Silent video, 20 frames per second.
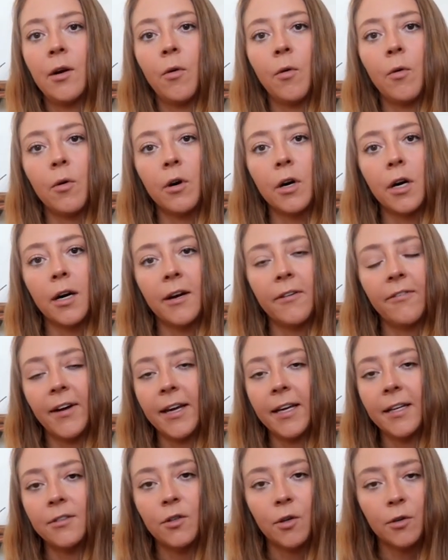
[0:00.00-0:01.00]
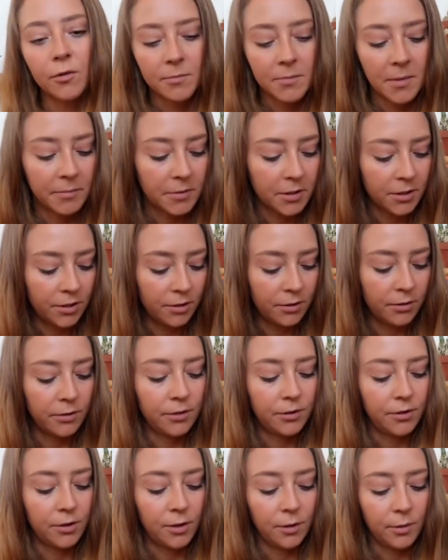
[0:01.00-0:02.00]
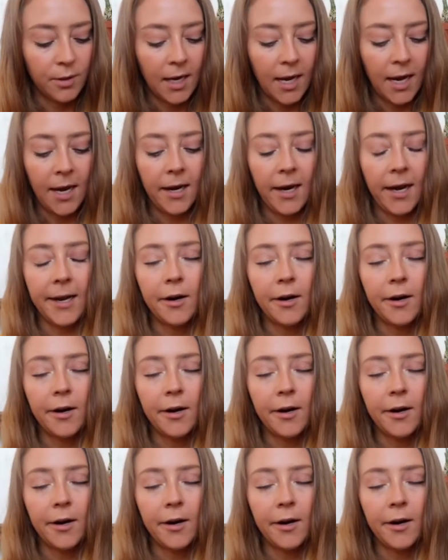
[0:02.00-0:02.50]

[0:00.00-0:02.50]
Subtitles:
or if I don't remember to do that,